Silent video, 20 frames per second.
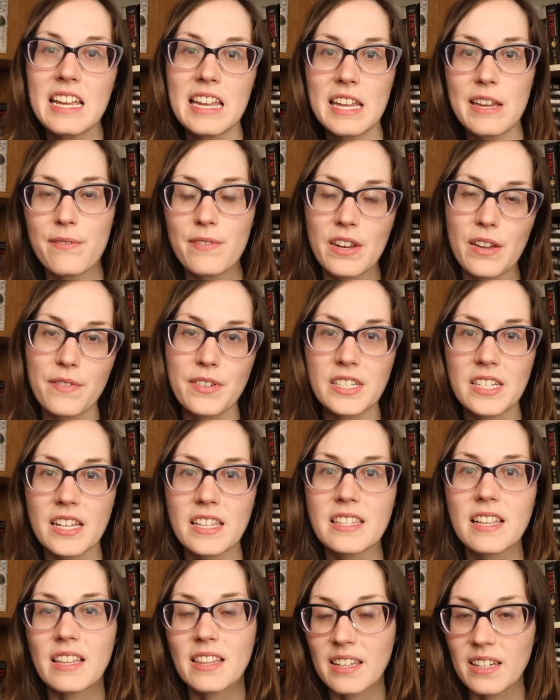even if it's
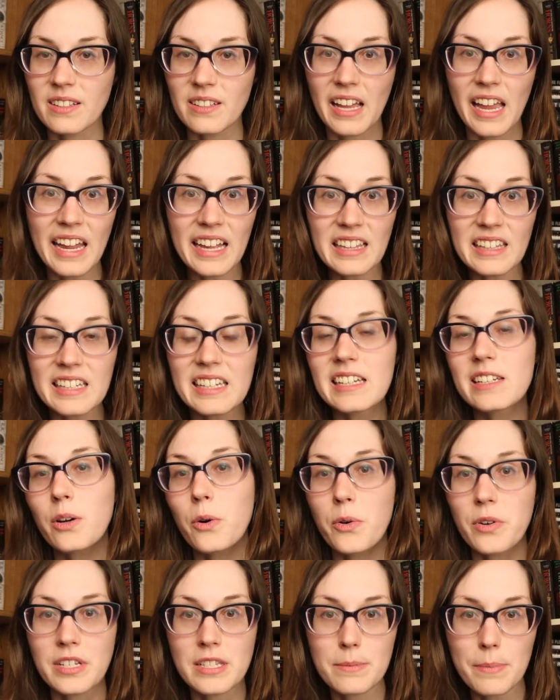just a little alien
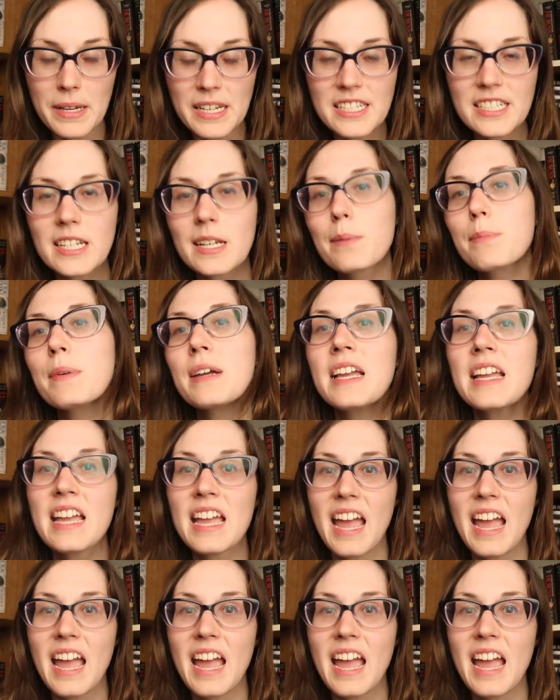or a spaceship.